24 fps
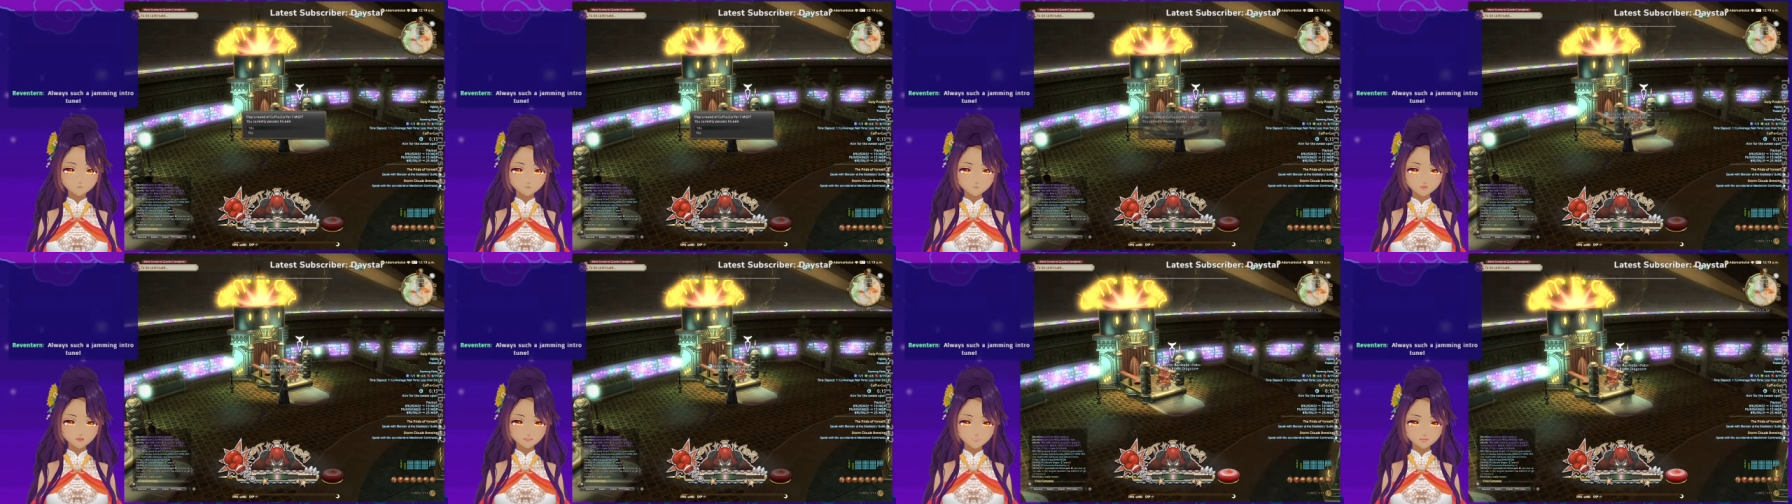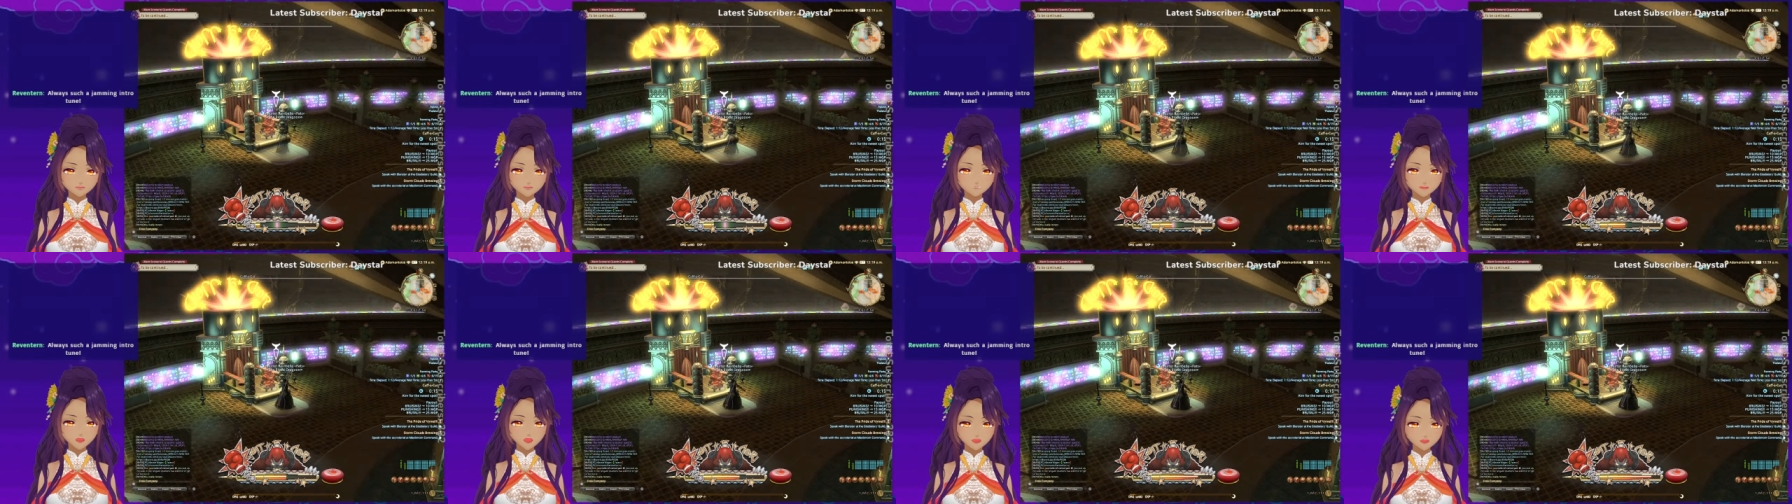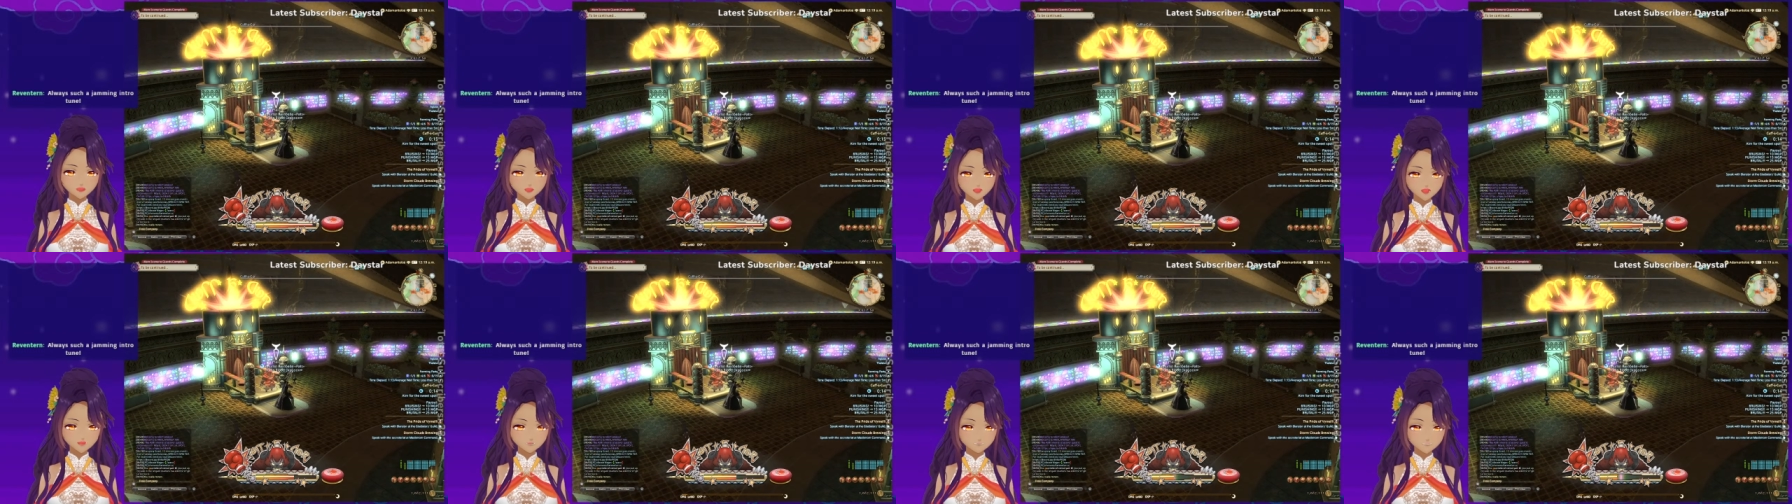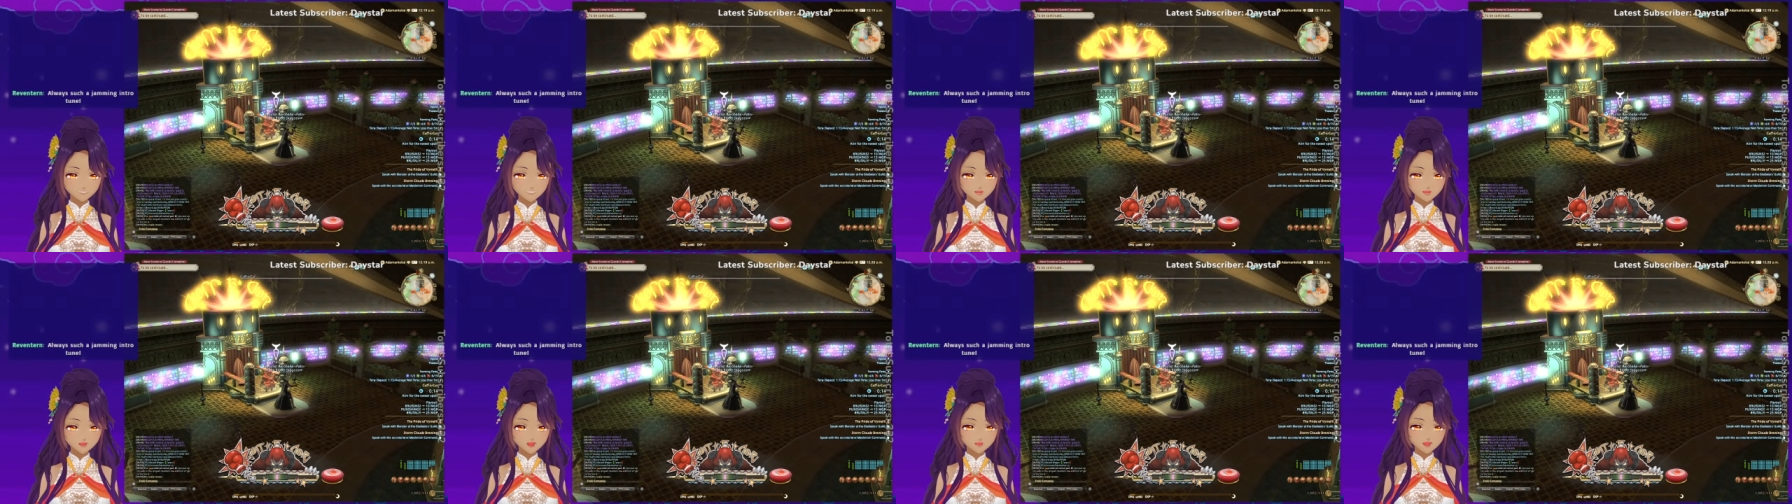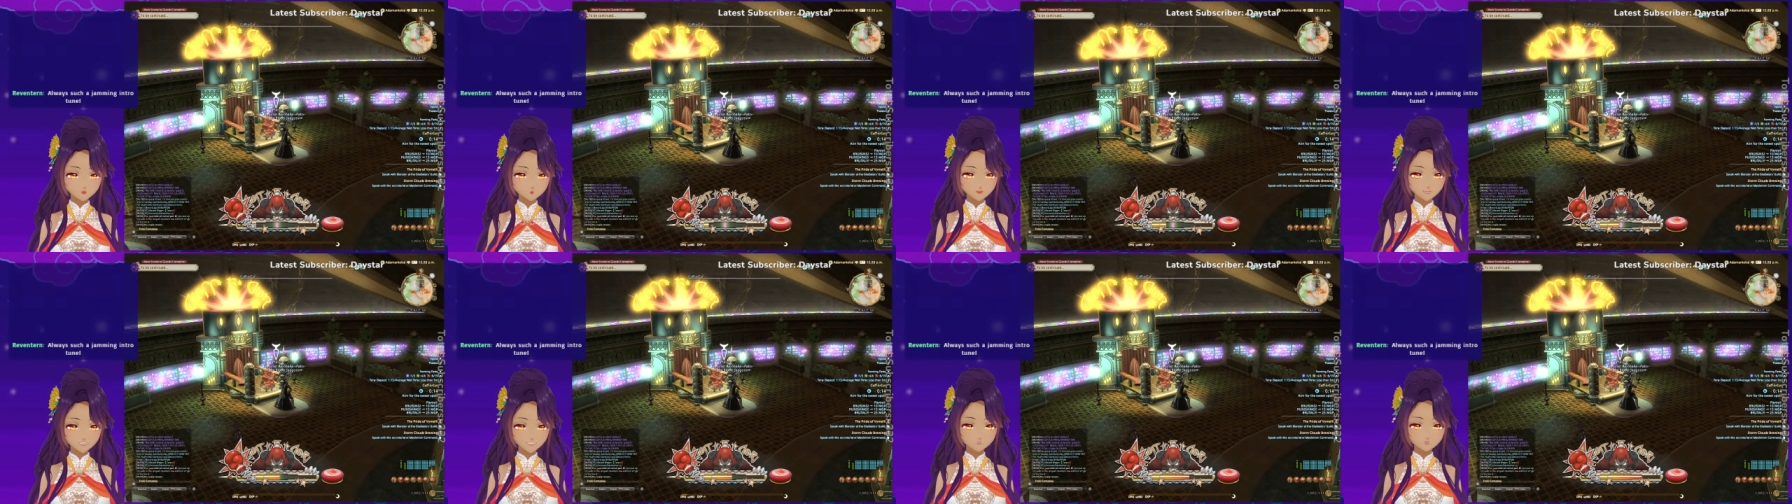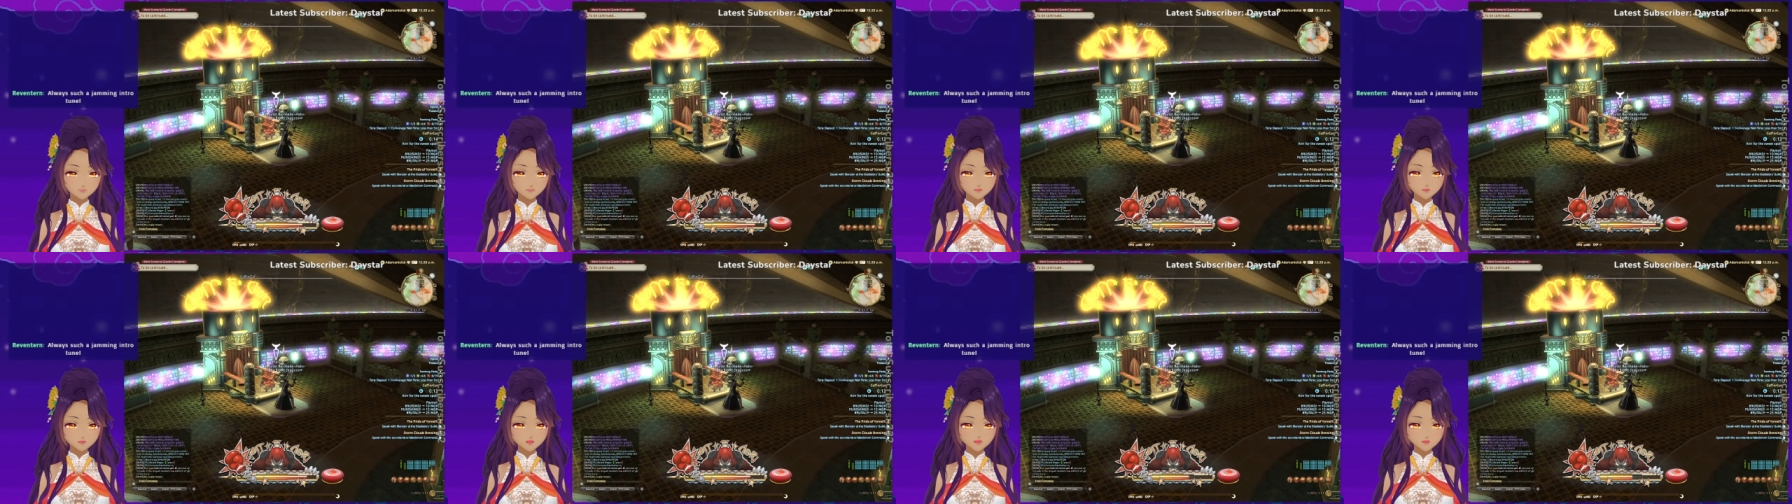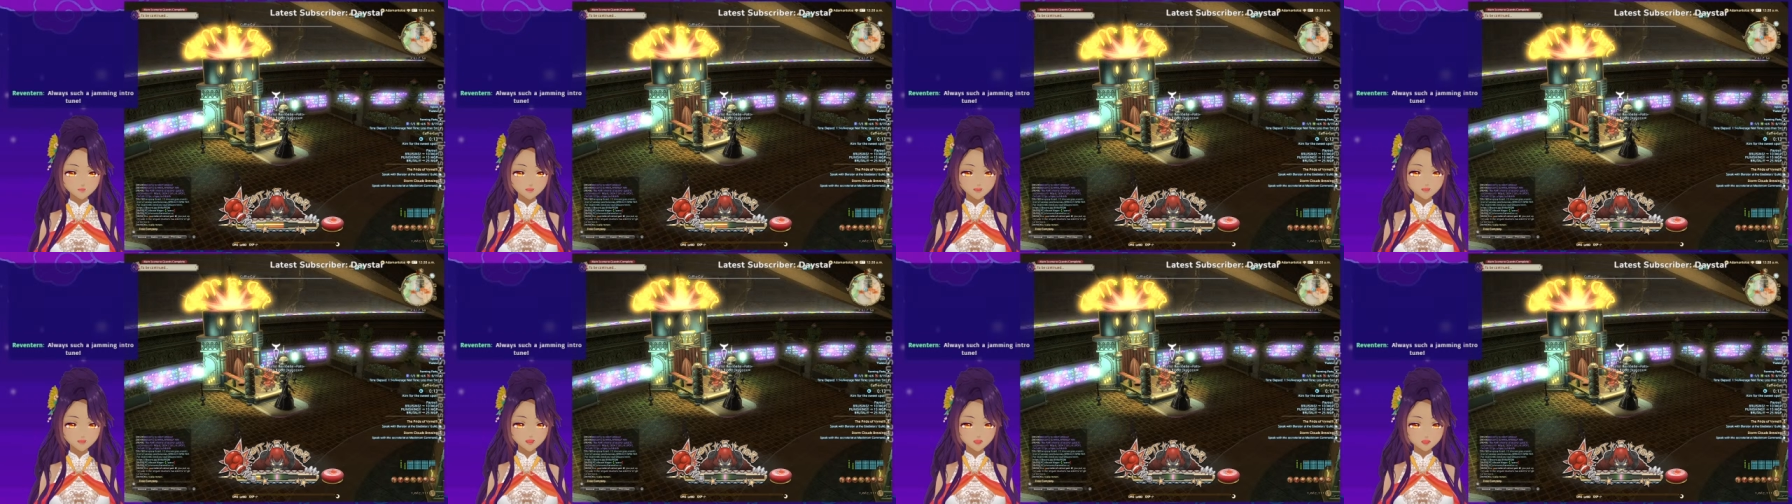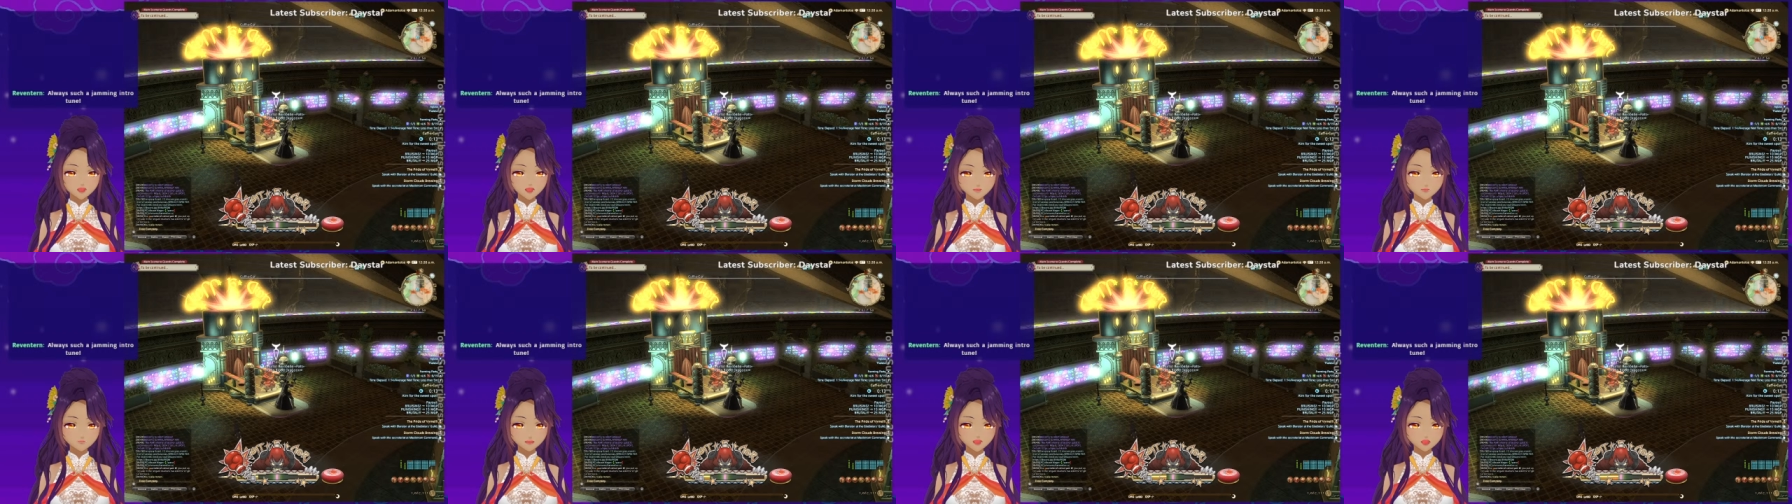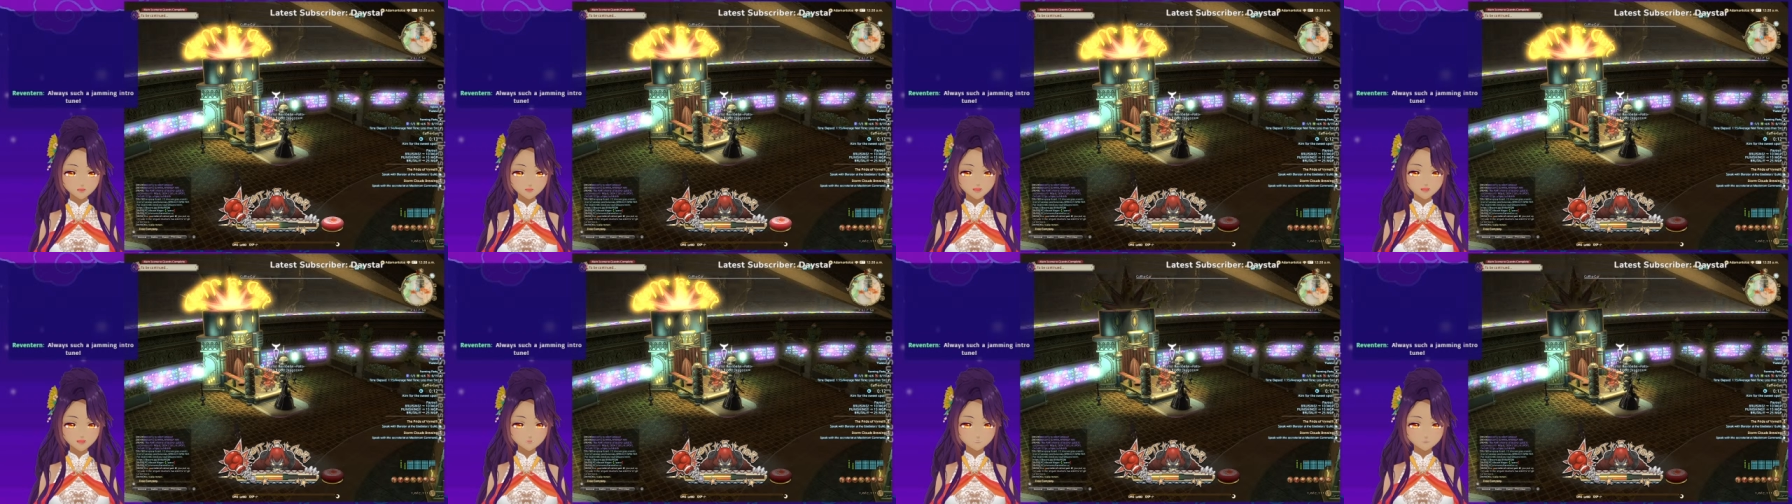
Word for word: grab ourselves this thing while I wait for the thing to pop off.